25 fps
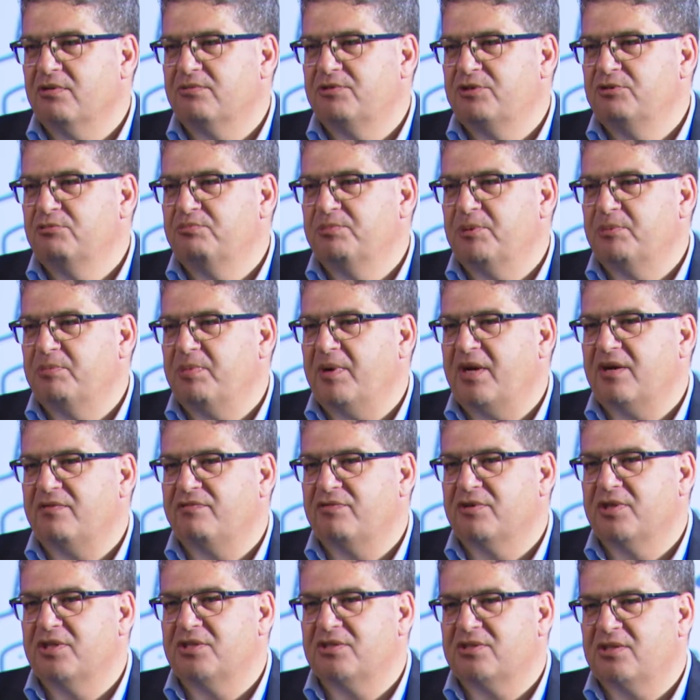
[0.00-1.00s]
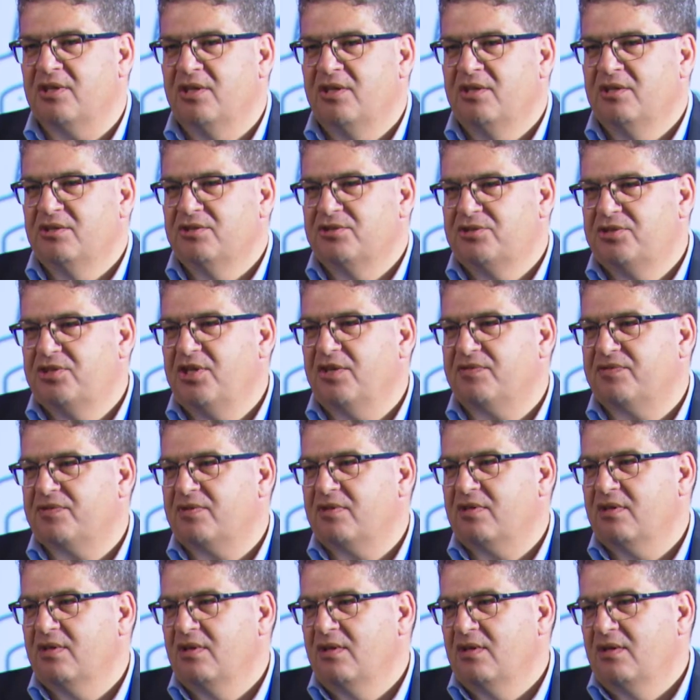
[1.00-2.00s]
to prepare for this
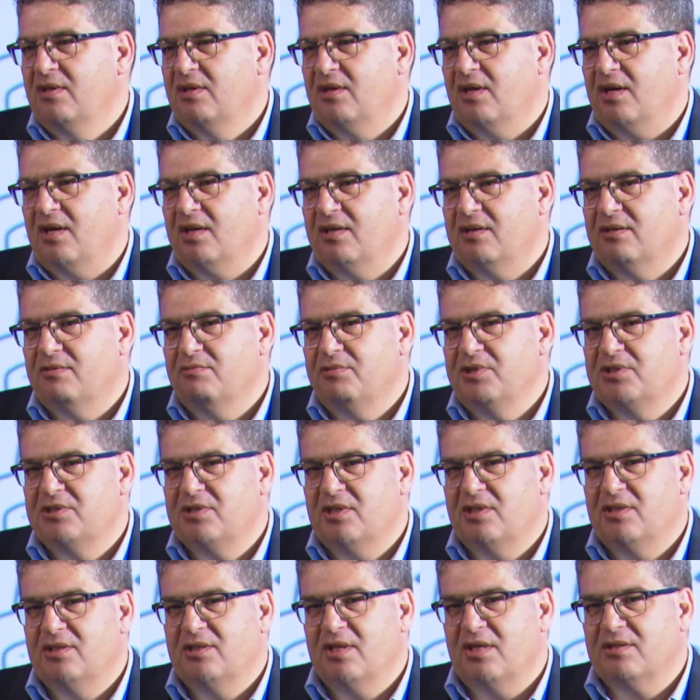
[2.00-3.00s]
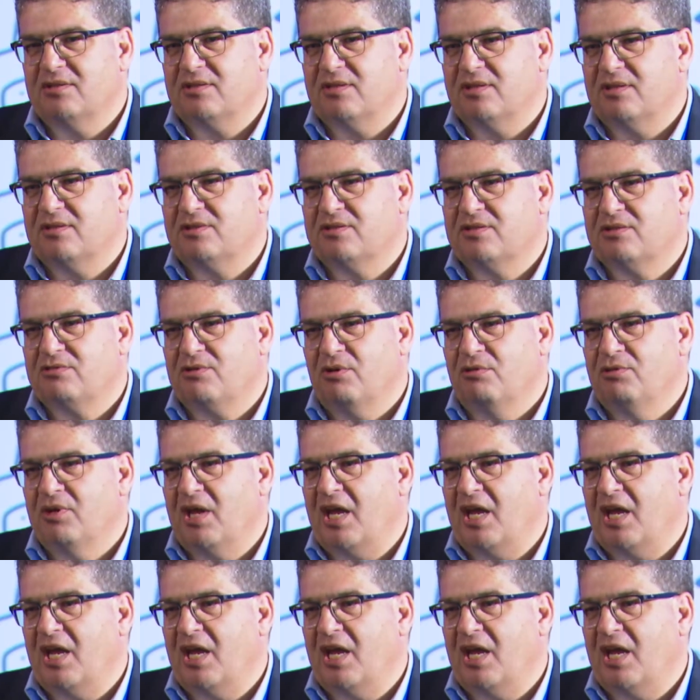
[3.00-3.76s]
shift. And we see that it's going